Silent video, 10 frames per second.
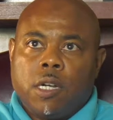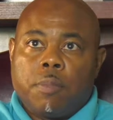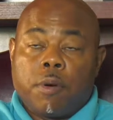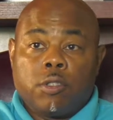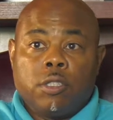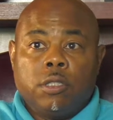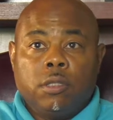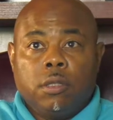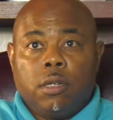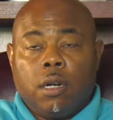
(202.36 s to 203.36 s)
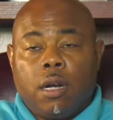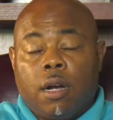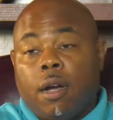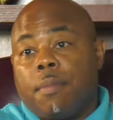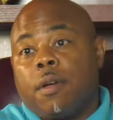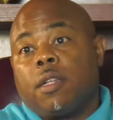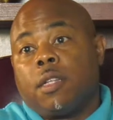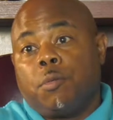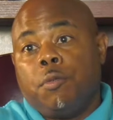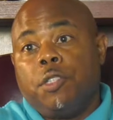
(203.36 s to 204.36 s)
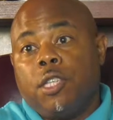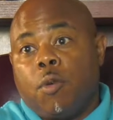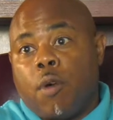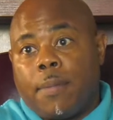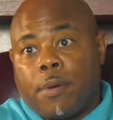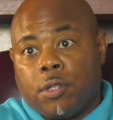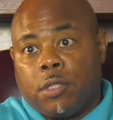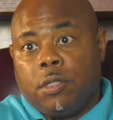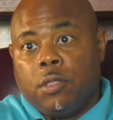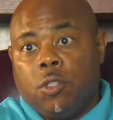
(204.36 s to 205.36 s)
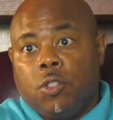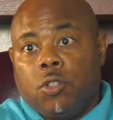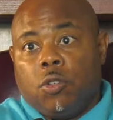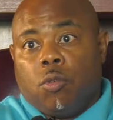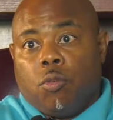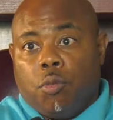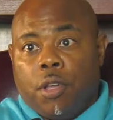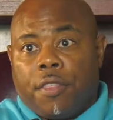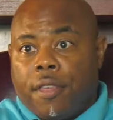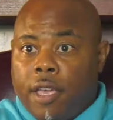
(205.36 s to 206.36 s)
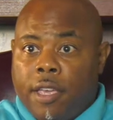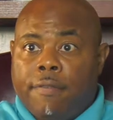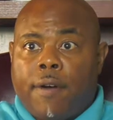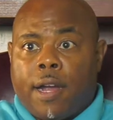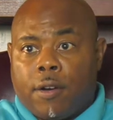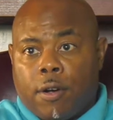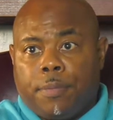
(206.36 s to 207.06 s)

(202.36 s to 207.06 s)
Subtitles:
person, when we see a white person with a firearm,